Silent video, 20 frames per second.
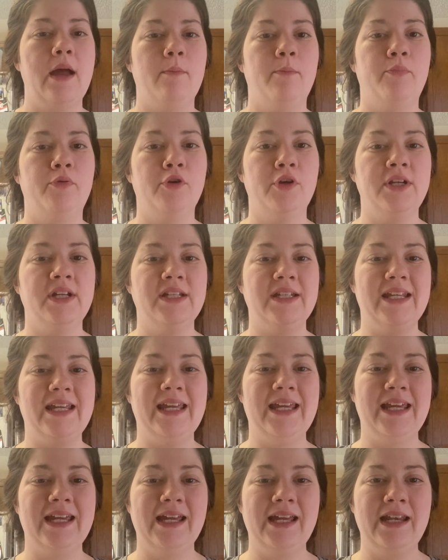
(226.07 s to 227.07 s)
Put it
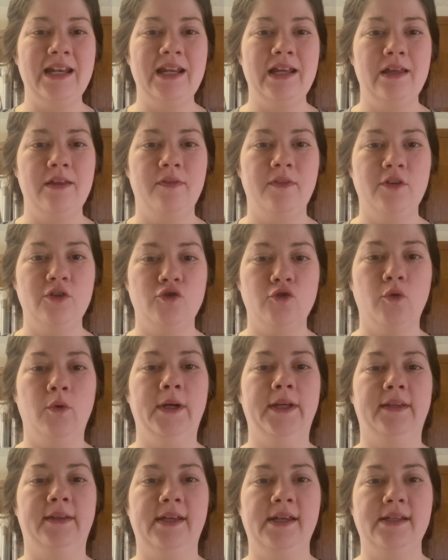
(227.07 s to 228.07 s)
in the
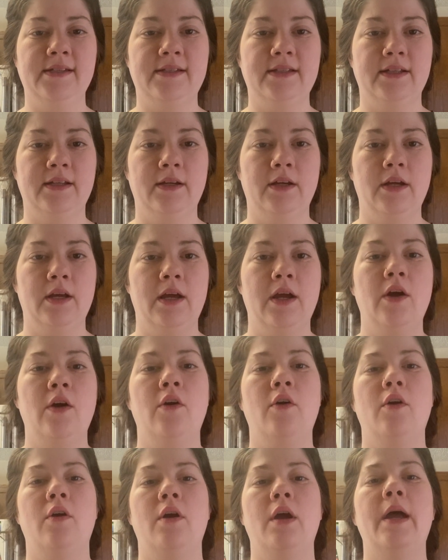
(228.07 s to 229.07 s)
toilet.
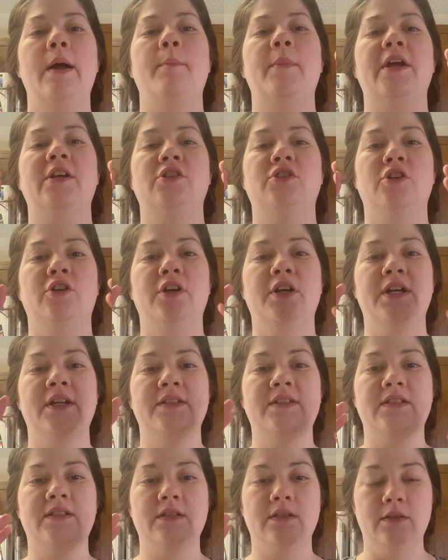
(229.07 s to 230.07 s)
Make sure
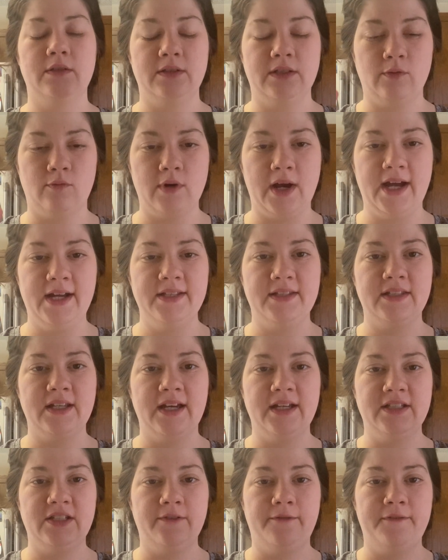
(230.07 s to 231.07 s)
it's the right
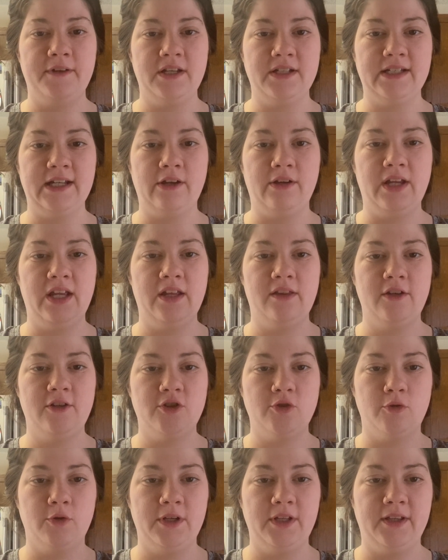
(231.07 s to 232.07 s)
size to fit down in the
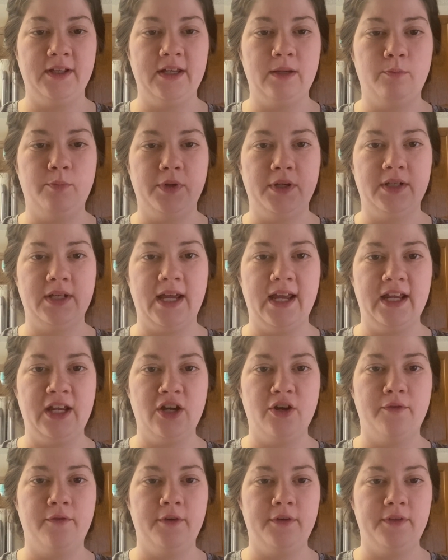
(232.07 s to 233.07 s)
toilet, but hang
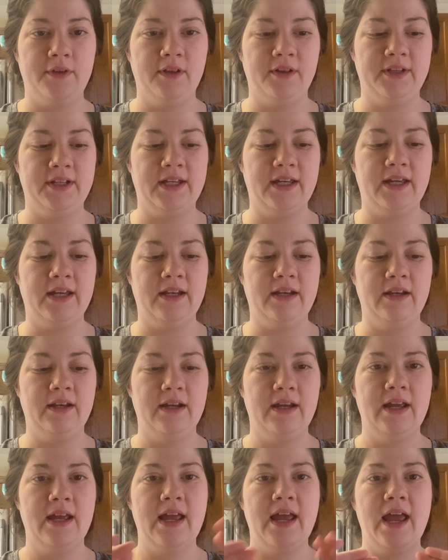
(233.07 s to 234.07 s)
over the lid
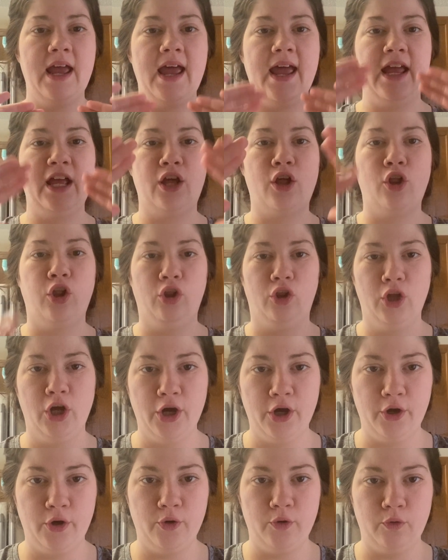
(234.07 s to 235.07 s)
and
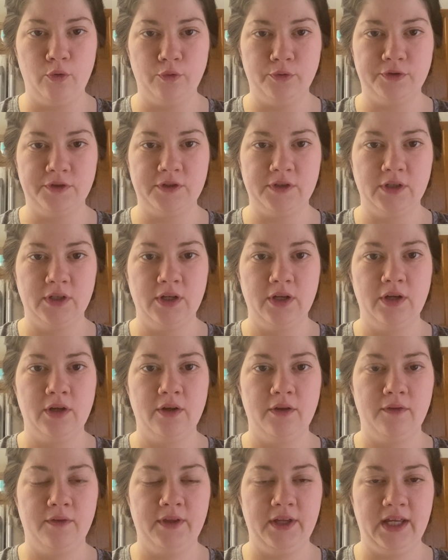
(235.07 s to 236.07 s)
close
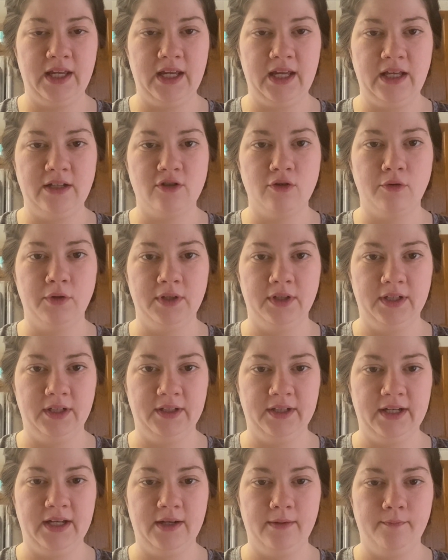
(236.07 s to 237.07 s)
the toilet
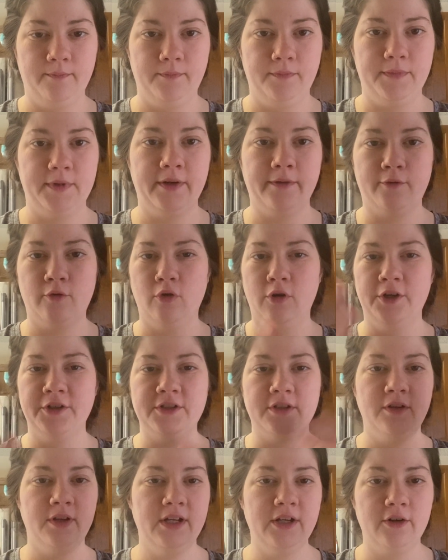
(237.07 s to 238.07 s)
lid. Of course,
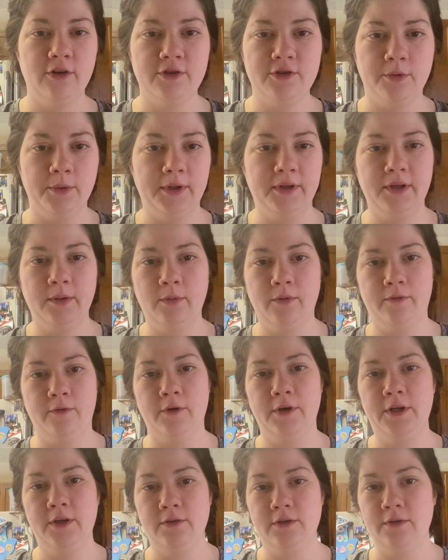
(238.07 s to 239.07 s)
clean your toilet
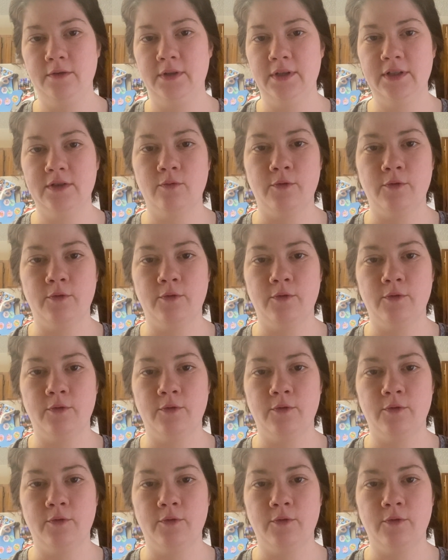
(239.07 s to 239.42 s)
before you do this.